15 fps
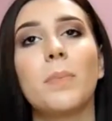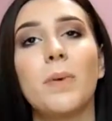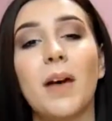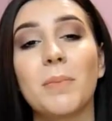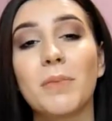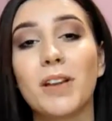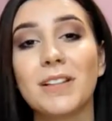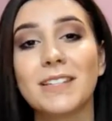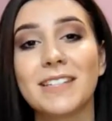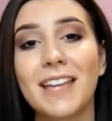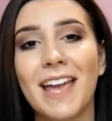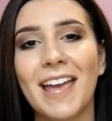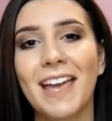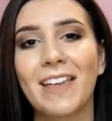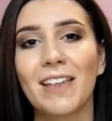But I'm not
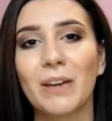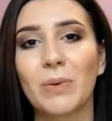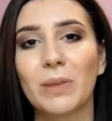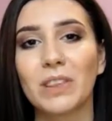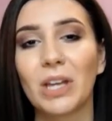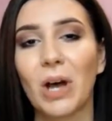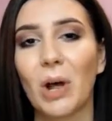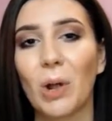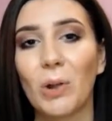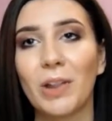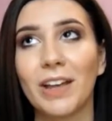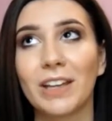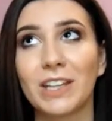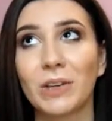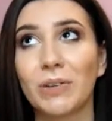saying like with the whole
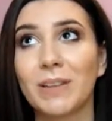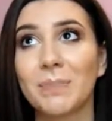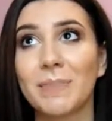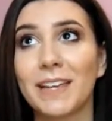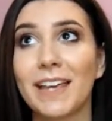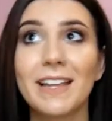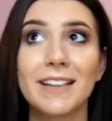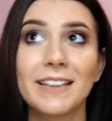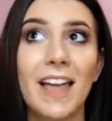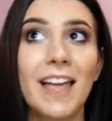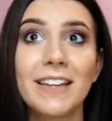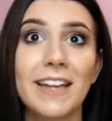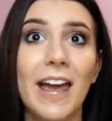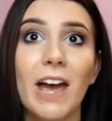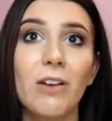like you'll get
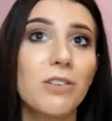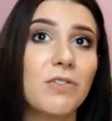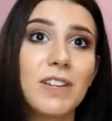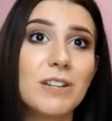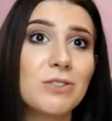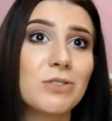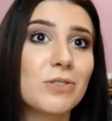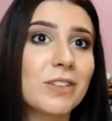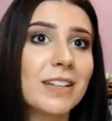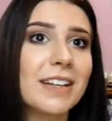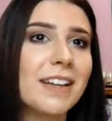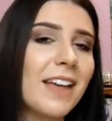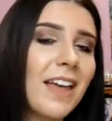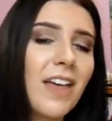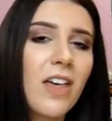let down
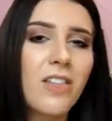eventually